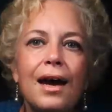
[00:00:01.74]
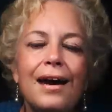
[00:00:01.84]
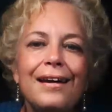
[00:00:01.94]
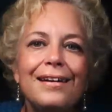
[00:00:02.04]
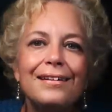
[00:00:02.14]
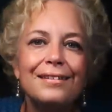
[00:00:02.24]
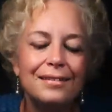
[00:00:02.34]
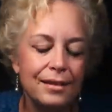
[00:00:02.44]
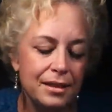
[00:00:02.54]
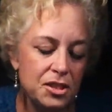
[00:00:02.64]
Hi,
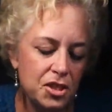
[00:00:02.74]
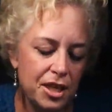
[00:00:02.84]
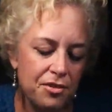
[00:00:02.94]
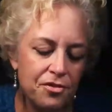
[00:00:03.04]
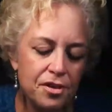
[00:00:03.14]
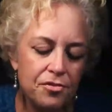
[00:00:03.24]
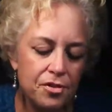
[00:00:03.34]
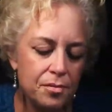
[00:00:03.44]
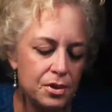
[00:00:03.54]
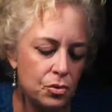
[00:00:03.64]
it's Jennifer
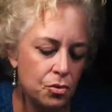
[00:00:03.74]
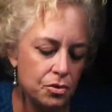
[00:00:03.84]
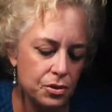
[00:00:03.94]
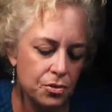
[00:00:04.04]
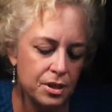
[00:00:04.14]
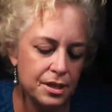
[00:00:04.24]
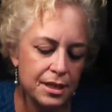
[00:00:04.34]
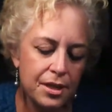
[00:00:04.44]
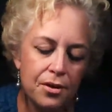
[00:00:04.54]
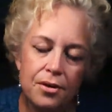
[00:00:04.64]
from Soul Source
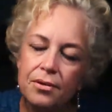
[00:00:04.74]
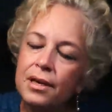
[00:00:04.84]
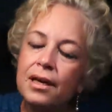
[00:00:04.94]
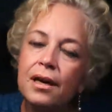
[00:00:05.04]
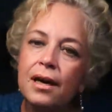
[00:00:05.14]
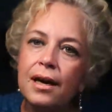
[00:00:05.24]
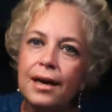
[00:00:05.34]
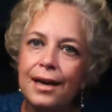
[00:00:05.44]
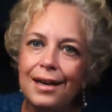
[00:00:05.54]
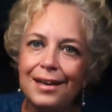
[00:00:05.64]
Tarot,
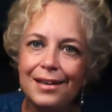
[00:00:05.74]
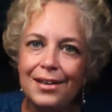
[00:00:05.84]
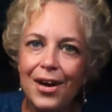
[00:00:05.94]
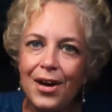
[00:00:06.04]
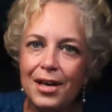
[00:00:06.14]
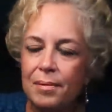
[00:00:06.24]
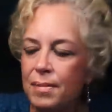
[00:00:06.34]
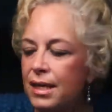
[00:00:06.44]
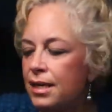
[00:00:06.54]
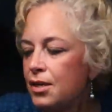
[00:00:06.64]
and I am
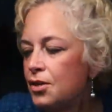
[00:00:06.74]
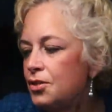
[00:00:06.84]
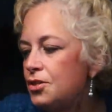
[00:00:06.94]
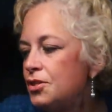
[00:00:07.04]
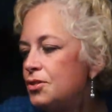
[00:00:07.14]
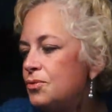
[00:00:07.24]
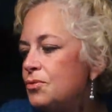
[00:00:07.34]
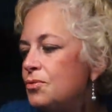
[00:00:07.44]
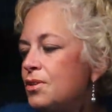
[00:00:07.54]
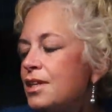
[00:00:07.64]
here to
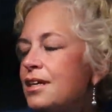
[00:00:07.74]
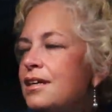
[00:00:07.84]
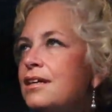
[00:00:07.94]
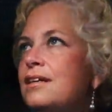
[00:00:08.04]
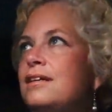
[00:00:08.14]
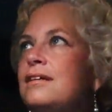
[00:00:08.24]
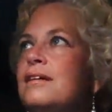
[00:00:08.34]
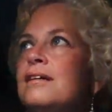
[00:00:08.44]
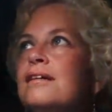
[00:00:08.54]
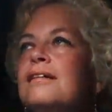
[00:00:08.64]
do the
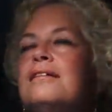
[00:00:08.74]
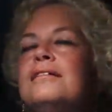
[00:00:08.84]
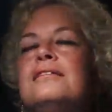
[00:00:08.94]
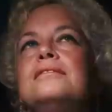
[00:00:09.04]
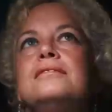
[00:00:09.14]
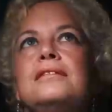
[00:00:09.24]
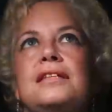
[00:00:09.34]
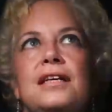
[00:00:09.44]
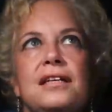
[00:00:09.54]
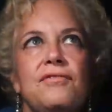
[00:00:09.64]

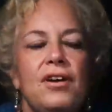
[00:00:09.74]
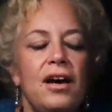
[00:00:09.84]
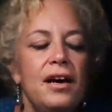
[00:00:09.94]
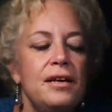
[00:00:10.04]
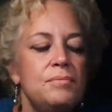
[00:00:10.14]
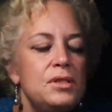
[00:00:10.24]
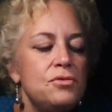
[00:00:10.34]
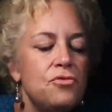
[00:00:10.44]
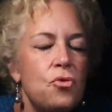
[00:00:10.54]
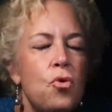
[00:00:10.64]
daily vibes
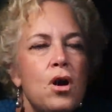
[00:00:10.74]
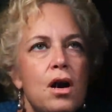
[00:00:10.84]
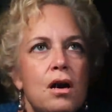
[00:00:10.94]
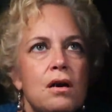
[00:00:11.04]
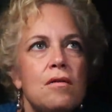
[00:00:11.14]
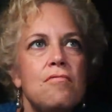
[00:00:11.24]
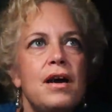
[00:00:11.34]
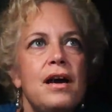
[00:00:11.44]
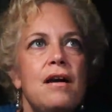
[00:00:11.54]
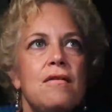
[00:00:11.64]
for
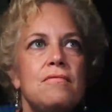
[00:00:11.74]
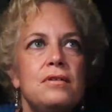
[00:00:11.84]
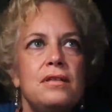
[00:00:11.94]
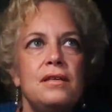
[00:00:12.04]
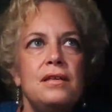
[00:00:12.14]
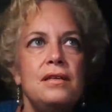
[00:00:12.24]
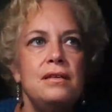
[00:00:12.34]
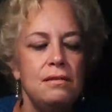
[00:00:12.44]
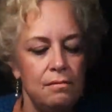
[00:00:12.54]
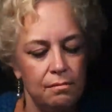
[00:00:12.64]
around
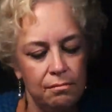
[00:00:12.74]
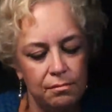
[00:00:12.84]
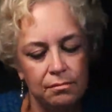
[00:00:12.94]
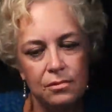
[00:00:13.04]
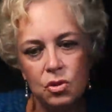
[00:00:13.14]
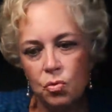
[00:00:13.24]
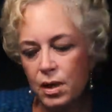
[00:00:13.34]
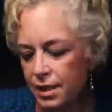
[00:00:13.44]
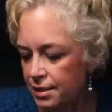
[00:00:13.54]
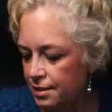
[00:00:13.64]
the
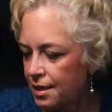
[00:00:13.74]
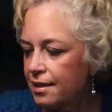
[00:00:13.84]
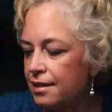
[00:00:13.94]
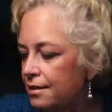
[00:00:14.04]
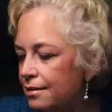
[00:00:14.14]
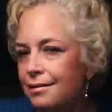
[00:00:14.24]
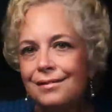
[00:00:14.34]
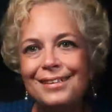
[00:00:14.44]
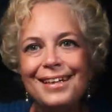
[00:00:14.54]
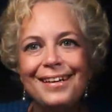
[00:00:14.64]
22nd.
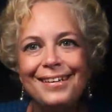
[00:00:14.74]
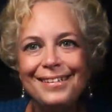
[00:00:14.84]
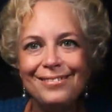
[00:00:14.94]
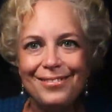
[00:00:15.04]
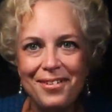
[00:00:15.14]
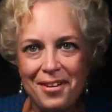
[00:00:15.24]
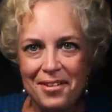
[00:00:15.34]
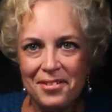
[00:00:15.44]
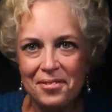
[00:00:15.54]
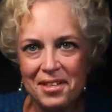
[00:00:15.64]
Yeah, right
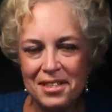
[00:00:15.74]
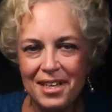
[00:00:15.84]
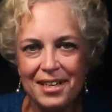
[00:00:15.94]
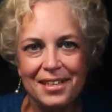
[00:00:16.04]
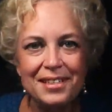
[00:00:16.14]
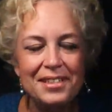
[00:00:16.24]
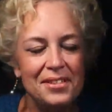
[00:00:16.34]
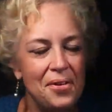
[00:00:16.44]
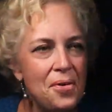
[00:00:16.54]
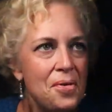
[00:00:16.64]
around the 22nd.
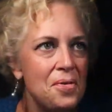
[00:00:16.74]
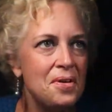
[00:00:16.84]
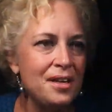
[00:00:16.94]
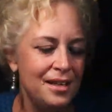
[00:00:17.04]
So